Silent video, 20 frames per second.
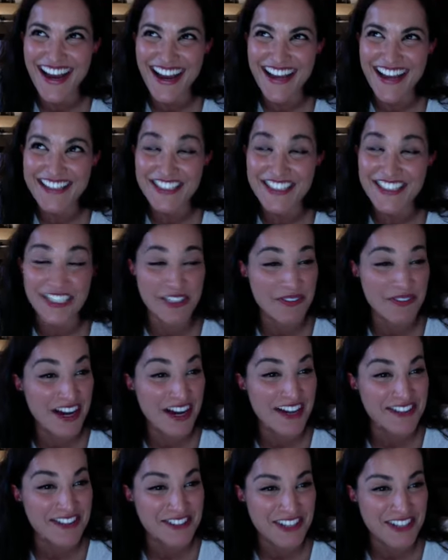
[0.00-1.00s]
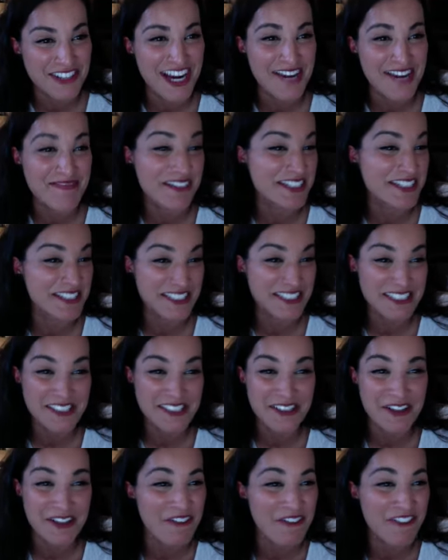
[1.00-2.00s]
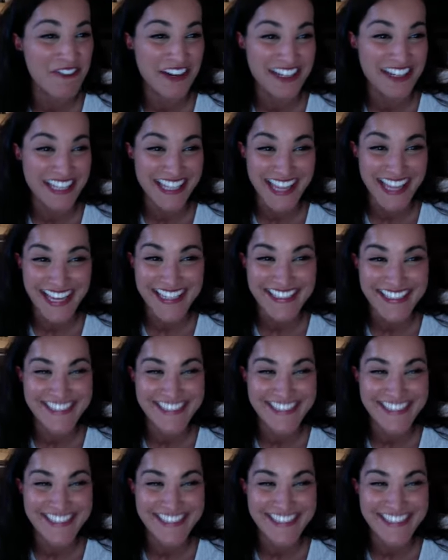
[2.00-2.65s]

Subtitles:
you know what? I'll try because they're still all fairly light.